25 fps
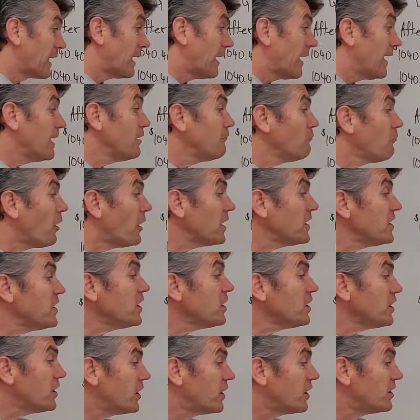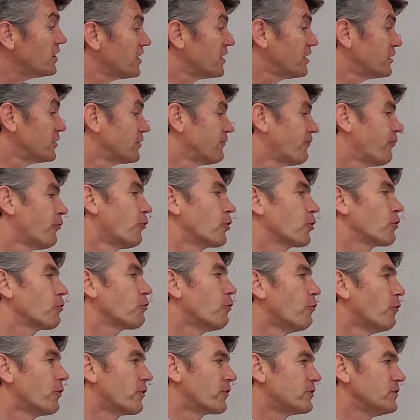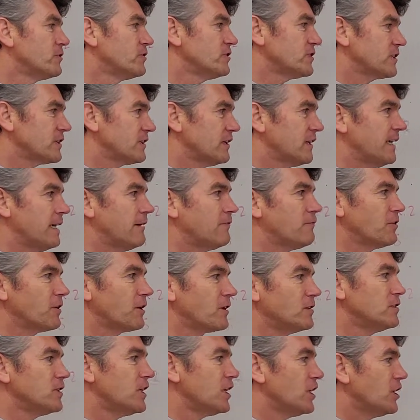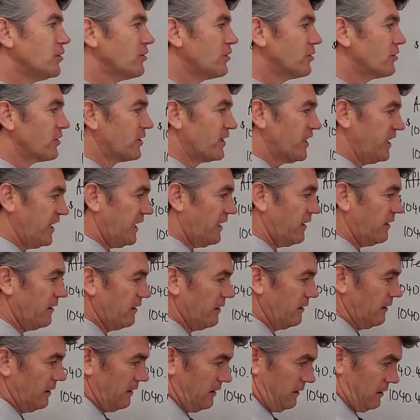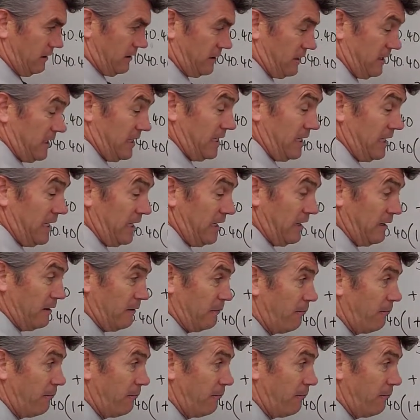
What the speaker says: In 1 year, there's 4 quarters. If we continue the